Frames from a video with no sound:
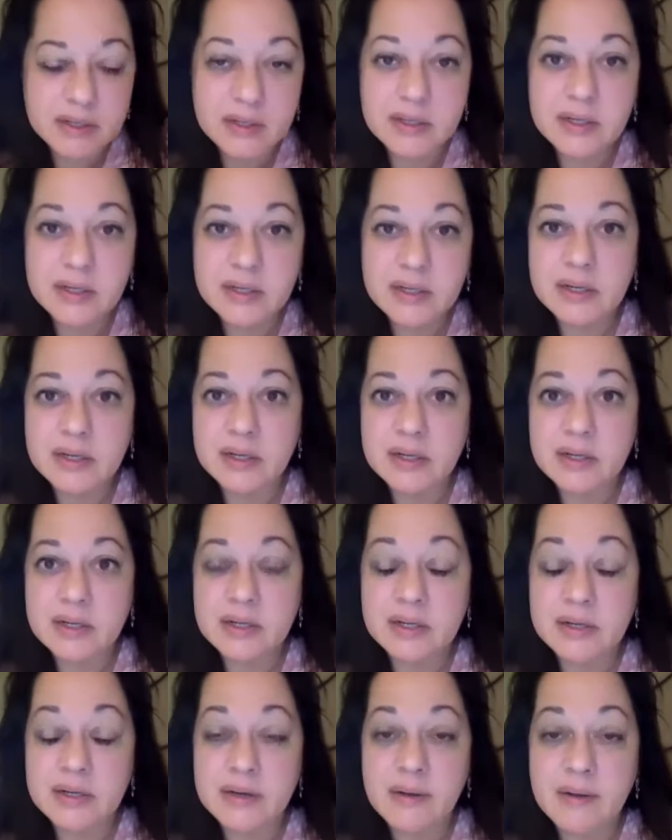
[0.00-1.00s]

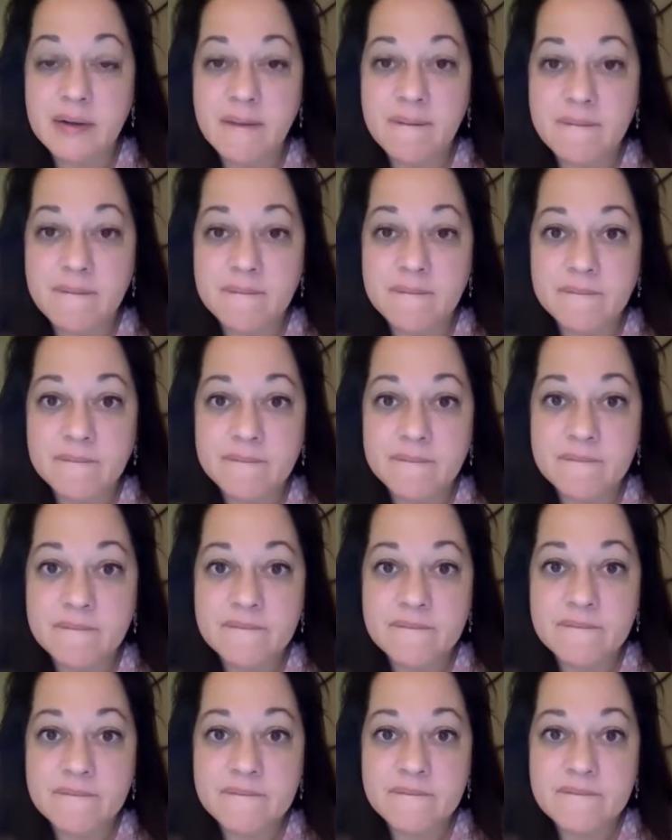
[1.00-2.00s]

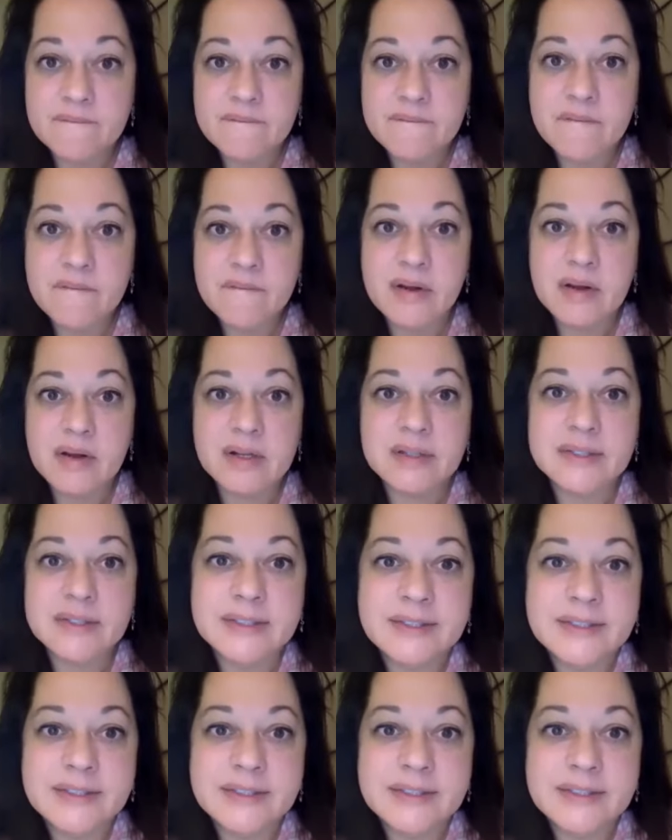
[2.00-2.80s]
[no speech]